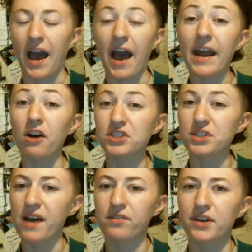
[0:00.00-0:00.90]
I
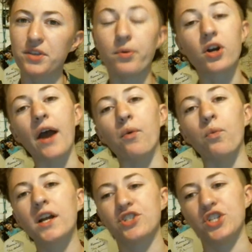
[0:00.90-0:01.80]
also haven't read the book. I
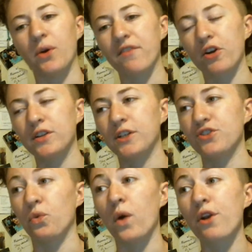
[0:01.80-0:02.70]
want to. I've heard
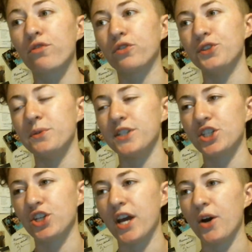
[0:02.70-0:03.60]
there is a wonderful new
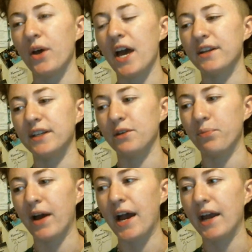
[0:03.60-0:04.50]
edition out,
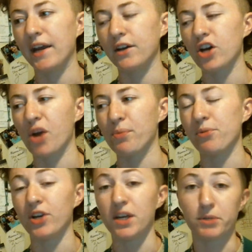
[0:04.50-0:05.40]
edited by
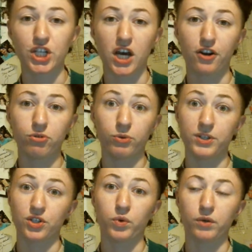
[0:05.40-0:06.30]
Carmen Maria Machado, who
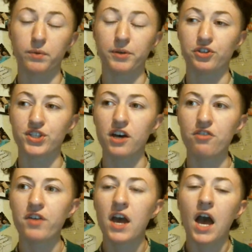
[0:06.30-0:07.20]
is a queer woman
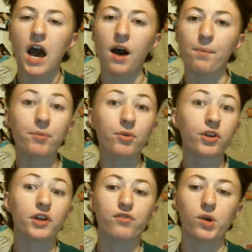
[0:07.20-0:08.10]
herself. I'm
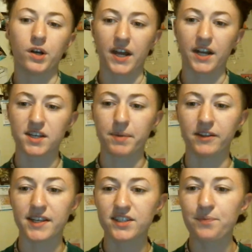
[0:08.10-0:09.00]
really looking forward to that. It's on
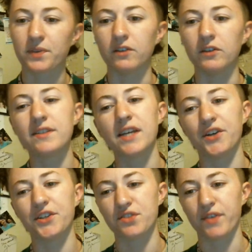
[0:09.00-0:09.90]
my list. Lindsay
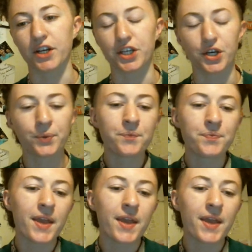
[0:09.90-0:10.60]
Ellis is very good.